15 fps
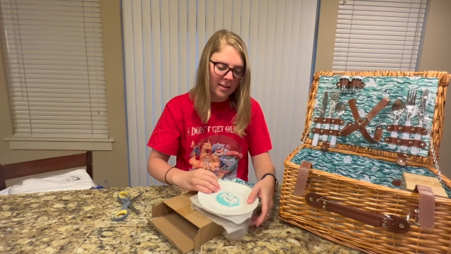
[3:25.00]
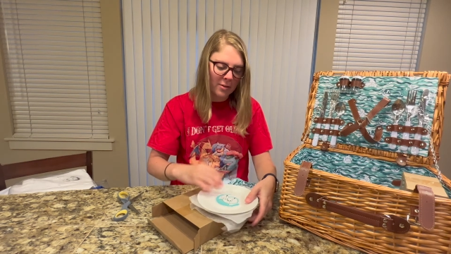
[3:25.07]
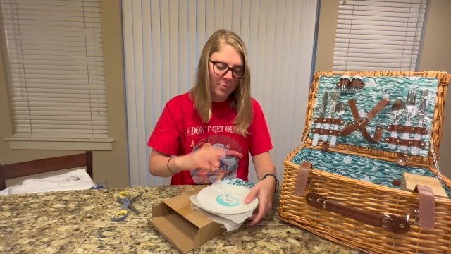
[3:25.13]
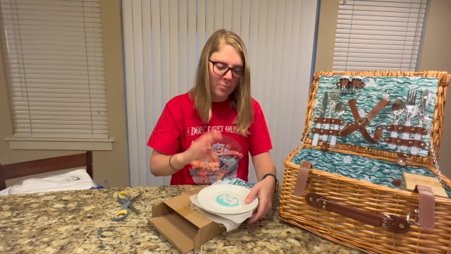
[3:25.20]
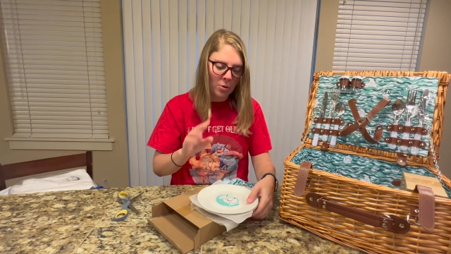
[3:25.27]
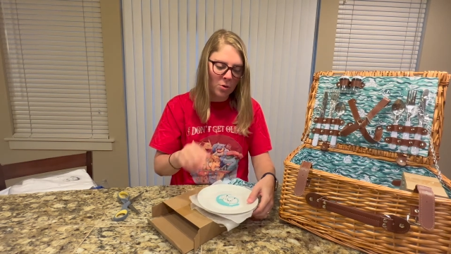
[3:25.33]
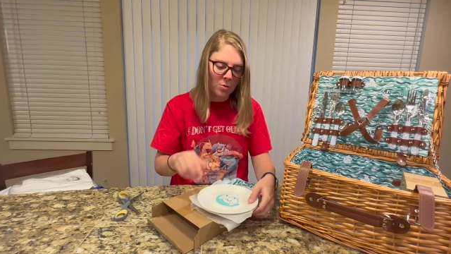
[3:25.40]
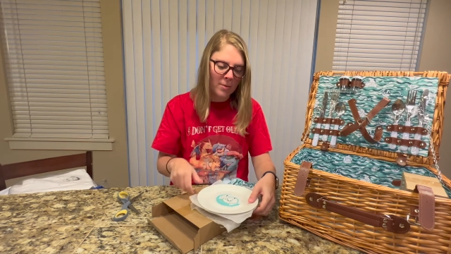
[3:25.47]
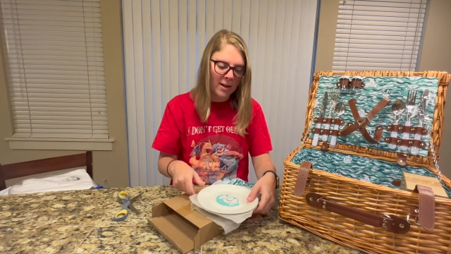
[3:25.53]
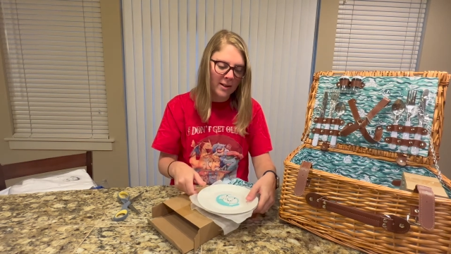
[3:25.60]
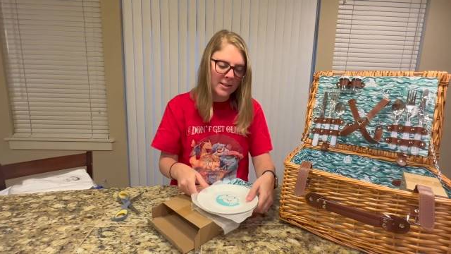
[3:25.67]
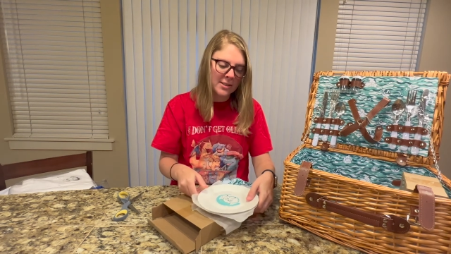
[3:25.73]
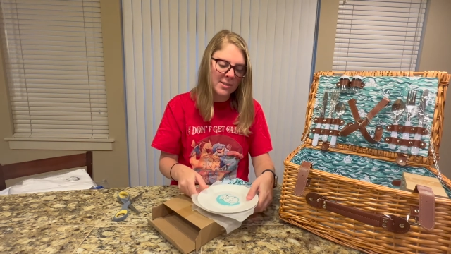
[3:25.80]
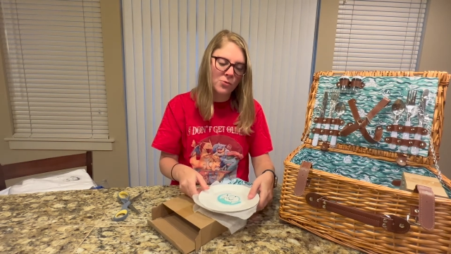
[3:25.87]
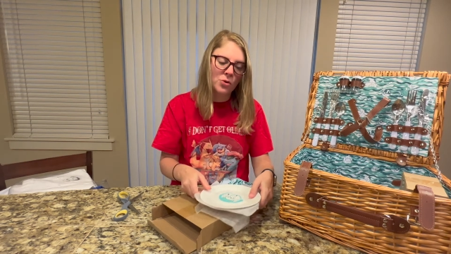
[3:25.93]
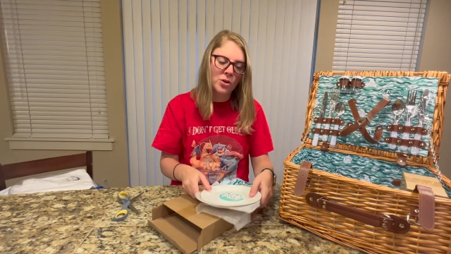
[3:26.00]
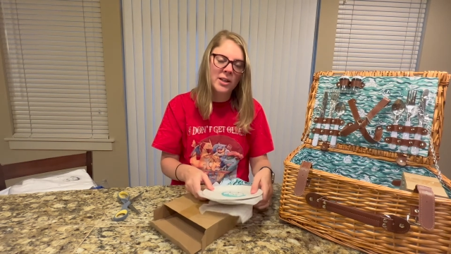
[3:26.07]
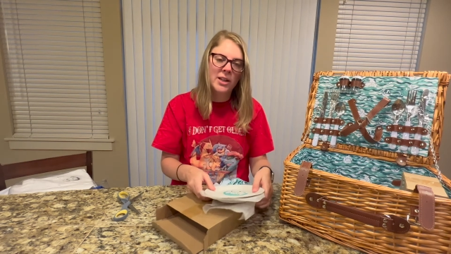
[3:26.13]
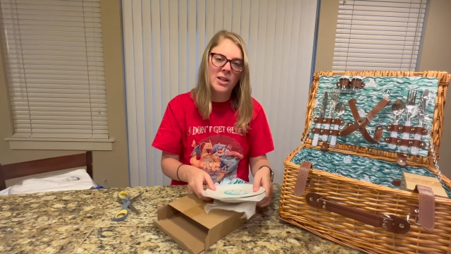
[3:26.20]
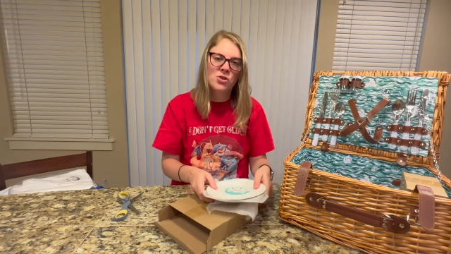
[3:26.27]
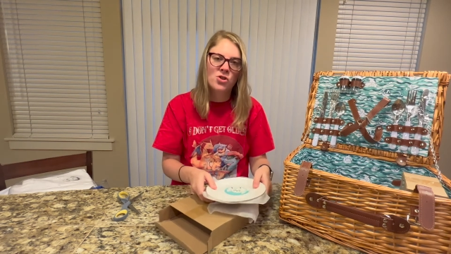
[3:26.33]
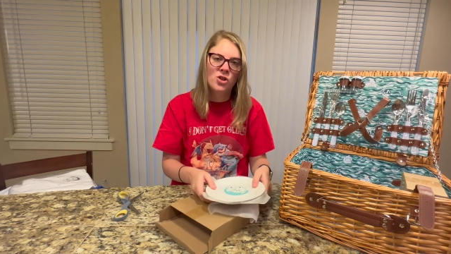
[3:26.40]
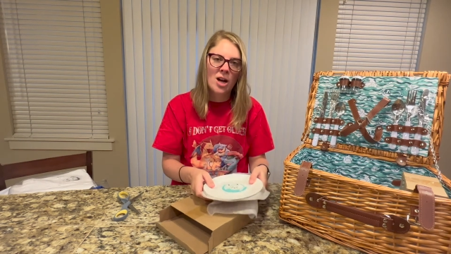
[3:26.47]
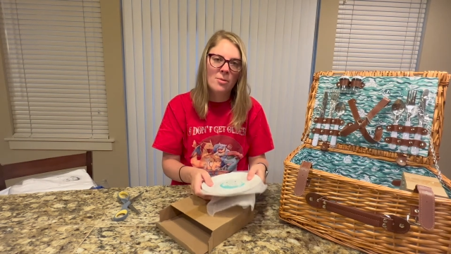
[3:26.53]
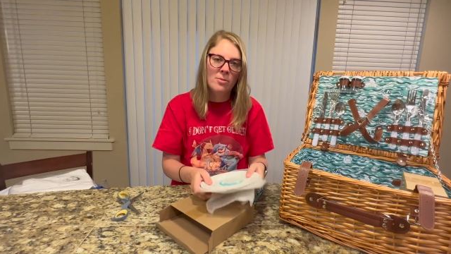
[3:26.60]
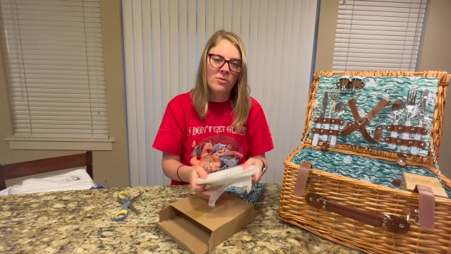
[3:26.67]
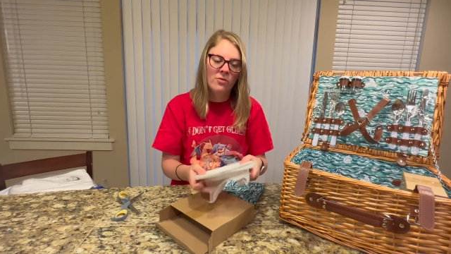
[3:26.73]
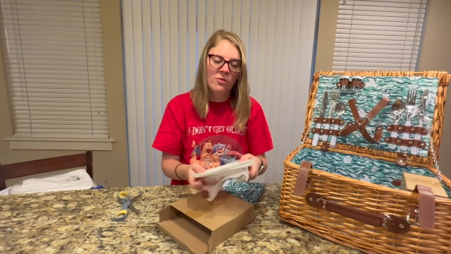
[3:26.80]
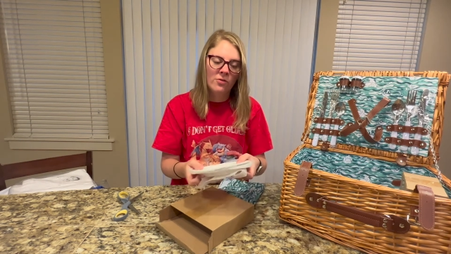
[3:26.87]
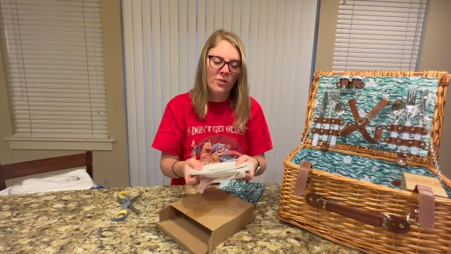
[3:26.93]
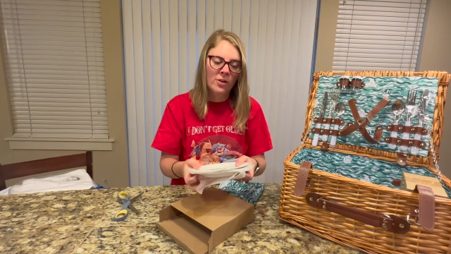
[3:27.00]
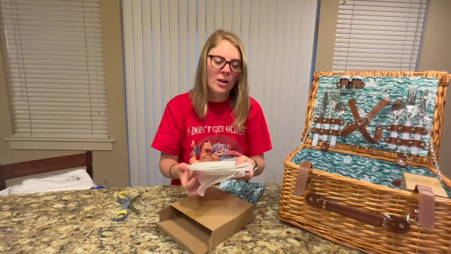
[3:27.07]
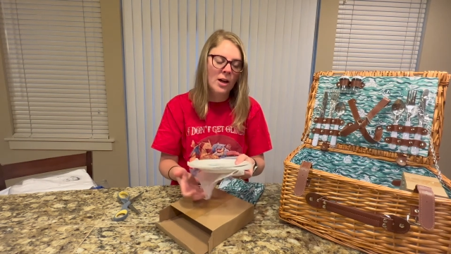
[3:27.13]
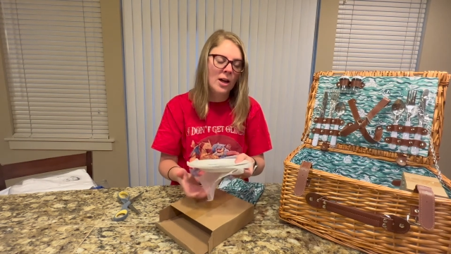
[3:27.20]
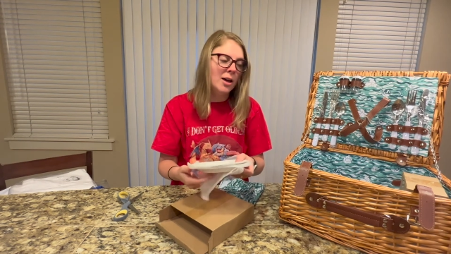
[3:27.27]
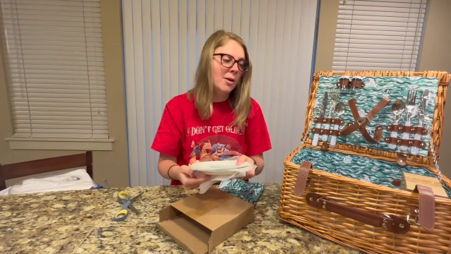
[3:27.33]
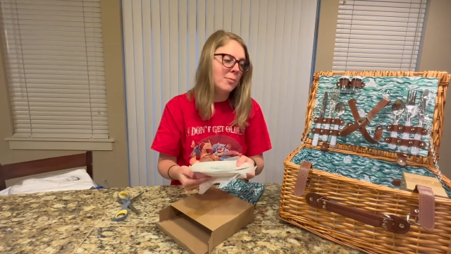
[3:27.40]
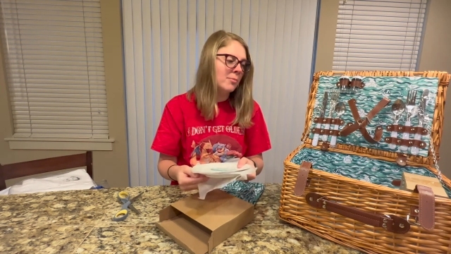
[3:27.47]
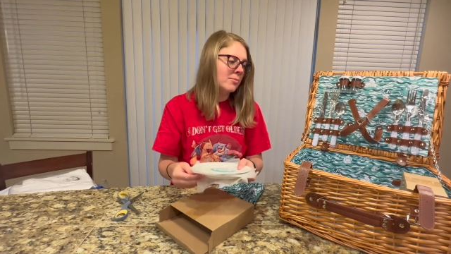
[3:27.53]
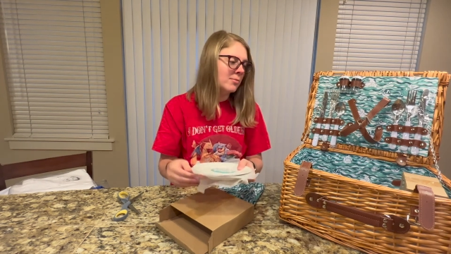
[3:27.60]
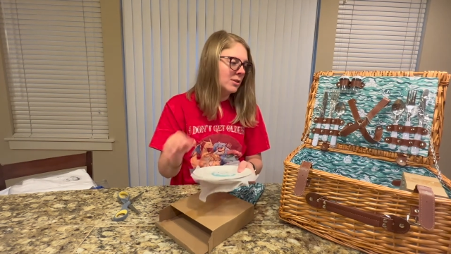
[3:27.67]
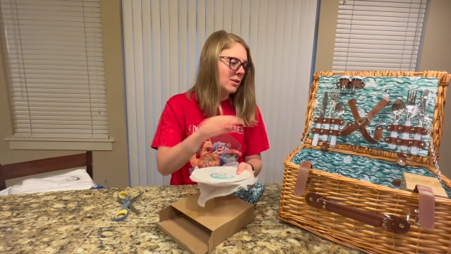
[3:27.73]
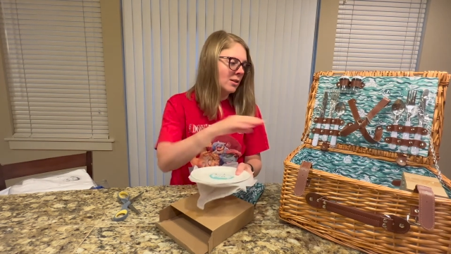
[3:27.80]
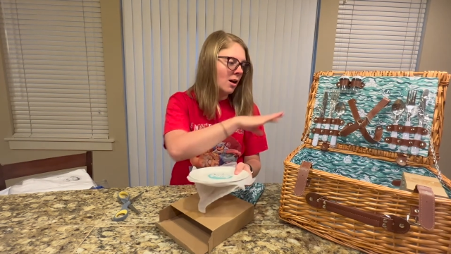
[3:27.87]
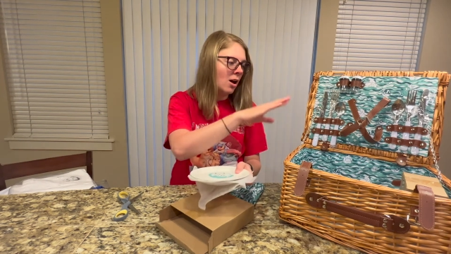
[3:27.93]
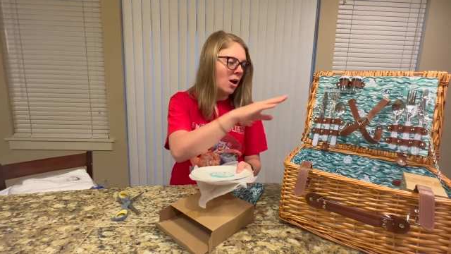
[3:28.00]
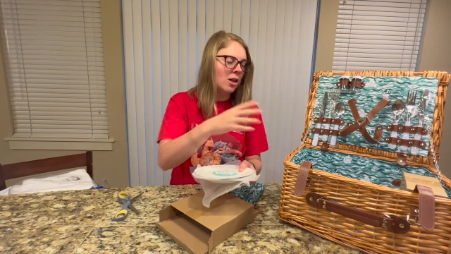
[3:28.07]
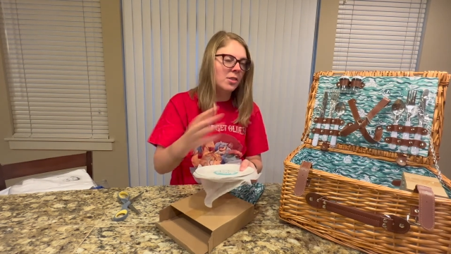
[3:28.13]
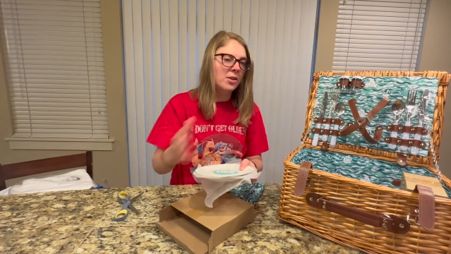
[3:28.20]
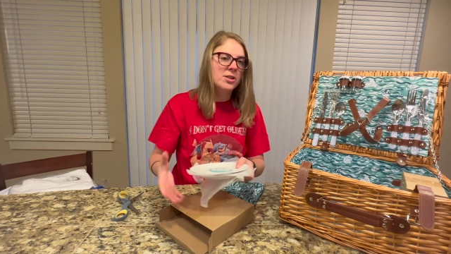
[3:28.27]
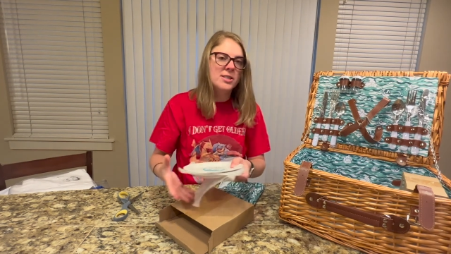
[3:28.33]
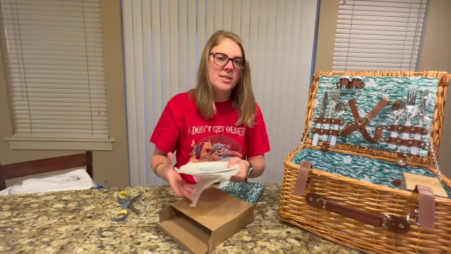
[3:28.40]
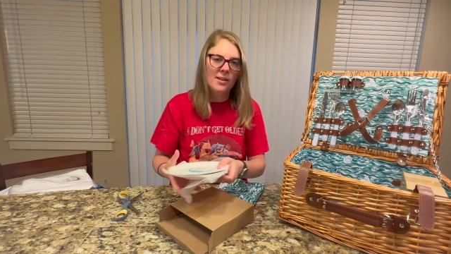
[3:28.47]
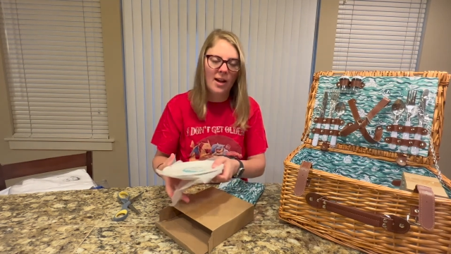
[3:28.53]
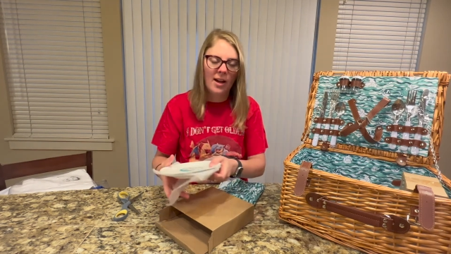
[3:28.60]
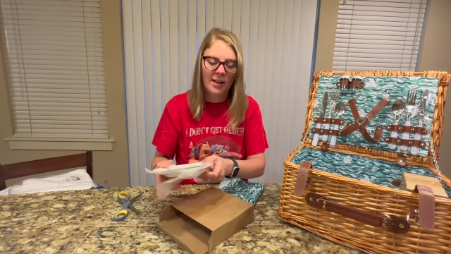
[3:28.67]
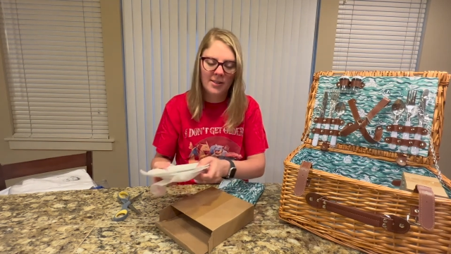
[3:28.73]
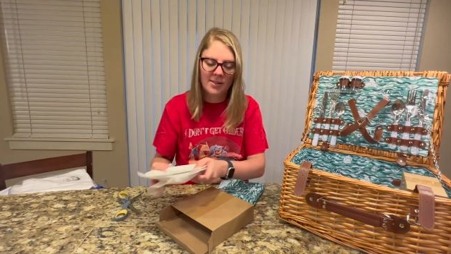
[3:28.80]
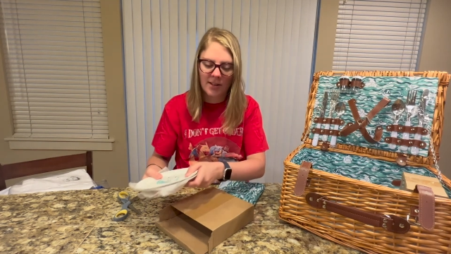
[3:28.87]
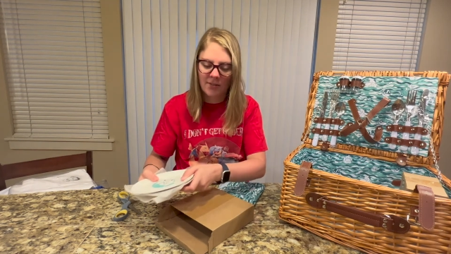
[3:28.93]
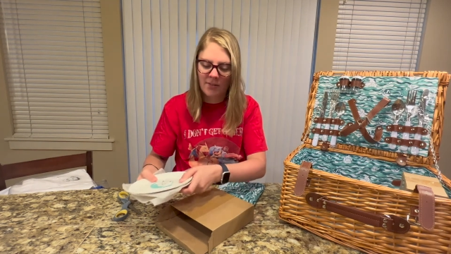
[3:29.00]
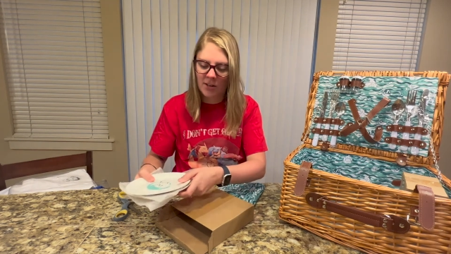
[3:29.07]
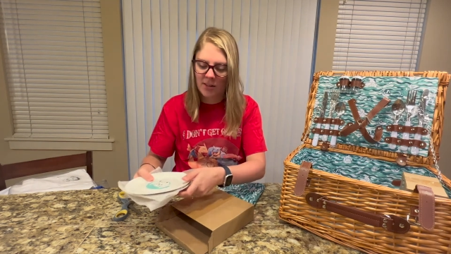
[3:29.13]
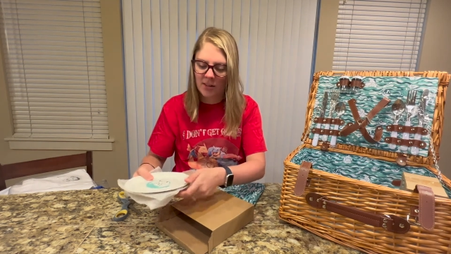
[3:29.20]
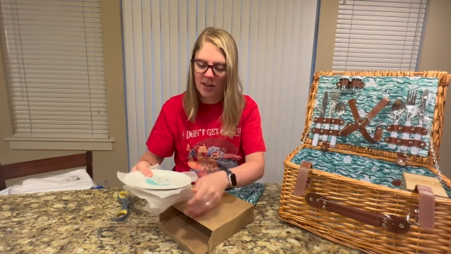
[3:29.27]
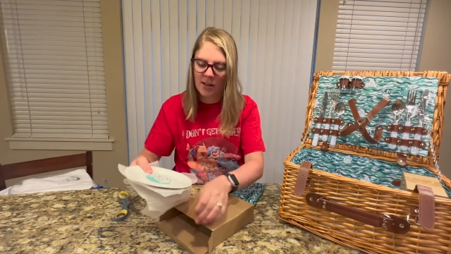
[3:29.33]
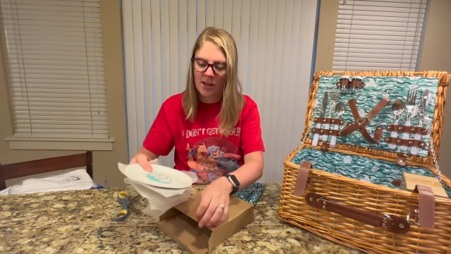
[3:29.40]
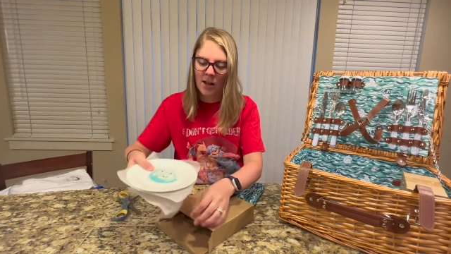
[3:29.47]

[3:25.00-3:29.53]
Pokemon does a really nice job of all their designs and everything.